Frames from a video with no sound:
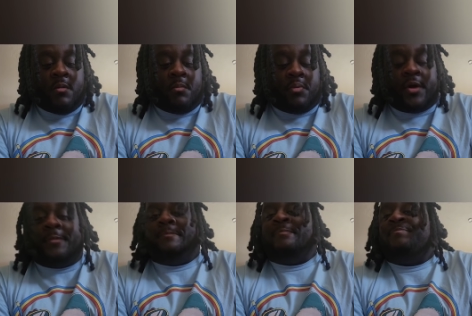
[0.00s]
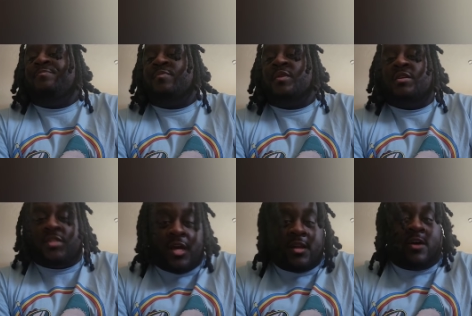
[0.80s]
But,
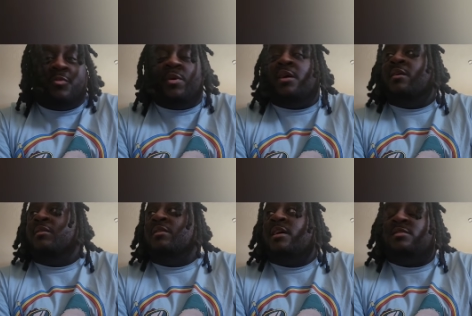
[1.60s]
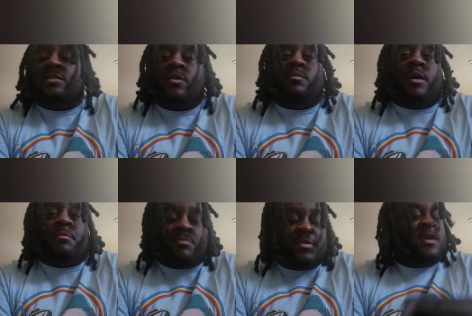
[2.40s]
shout out, man. That's dope.
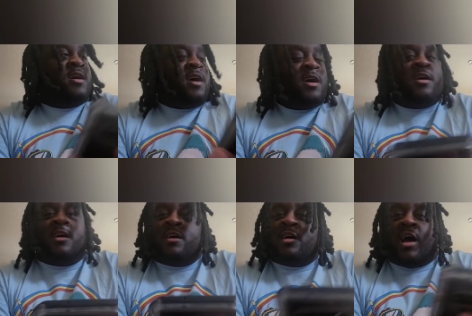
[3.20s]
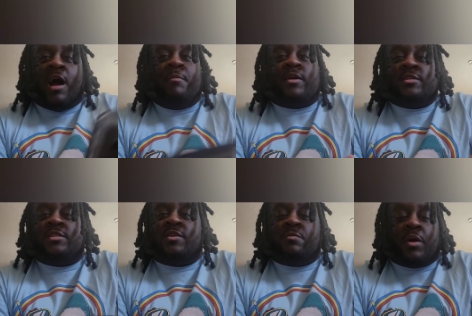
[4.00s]
I'm, I'm going to
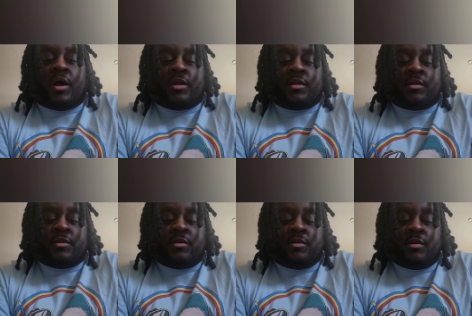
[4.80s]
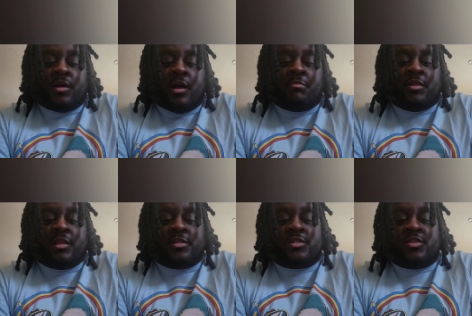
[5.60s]
consider buying it. I'm going to
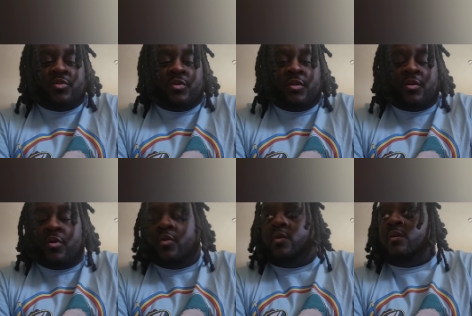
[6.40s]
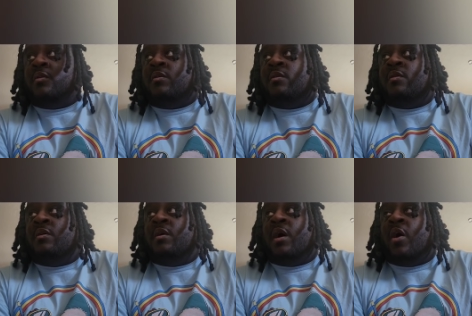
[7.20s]
listen to it on...
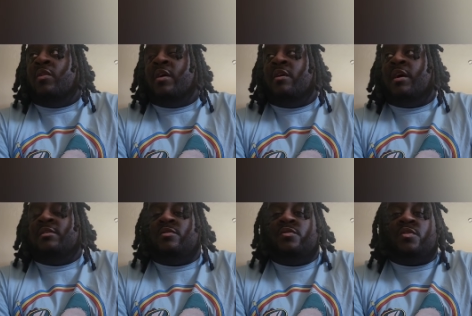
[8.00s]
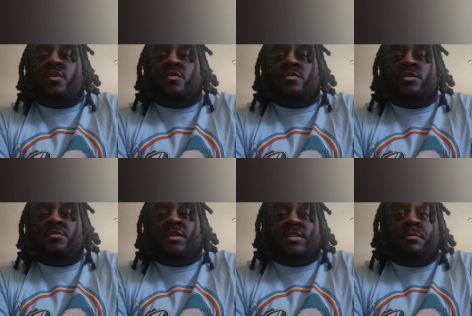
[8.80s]
I only heard like two songs
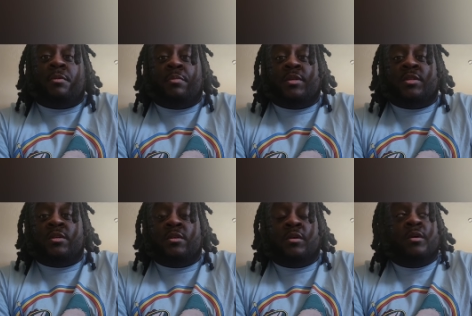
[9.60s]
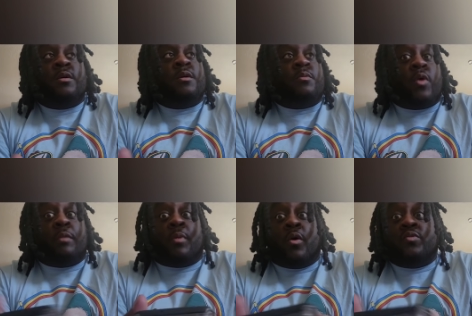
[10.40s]
because I've been busy
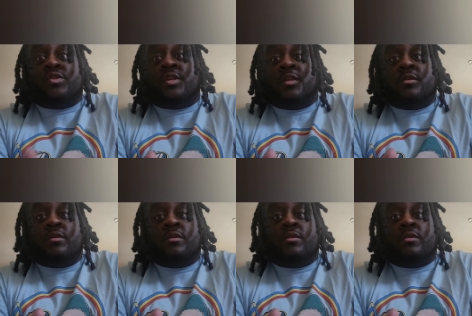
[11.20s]
writing my own shit.